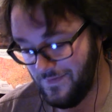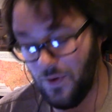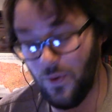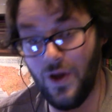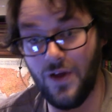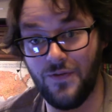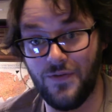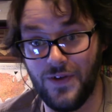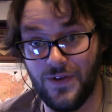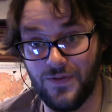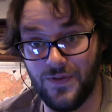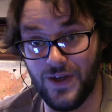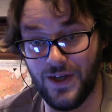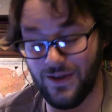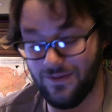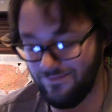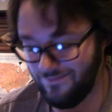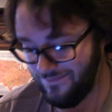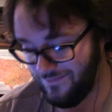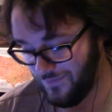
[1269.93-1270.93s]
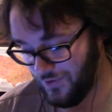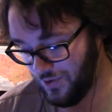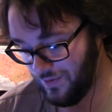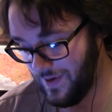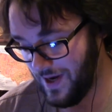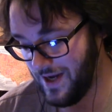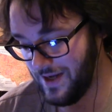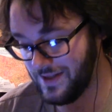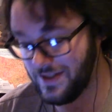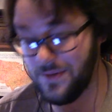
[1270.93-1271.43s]
Well, Fifi, you're
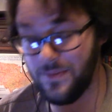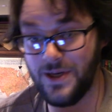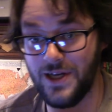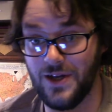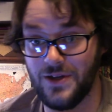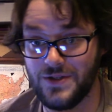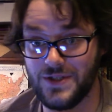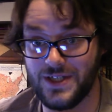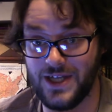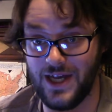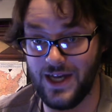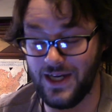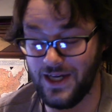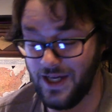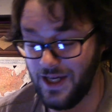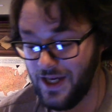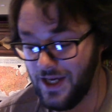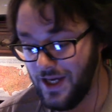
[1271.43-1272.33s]
right. Somebody else said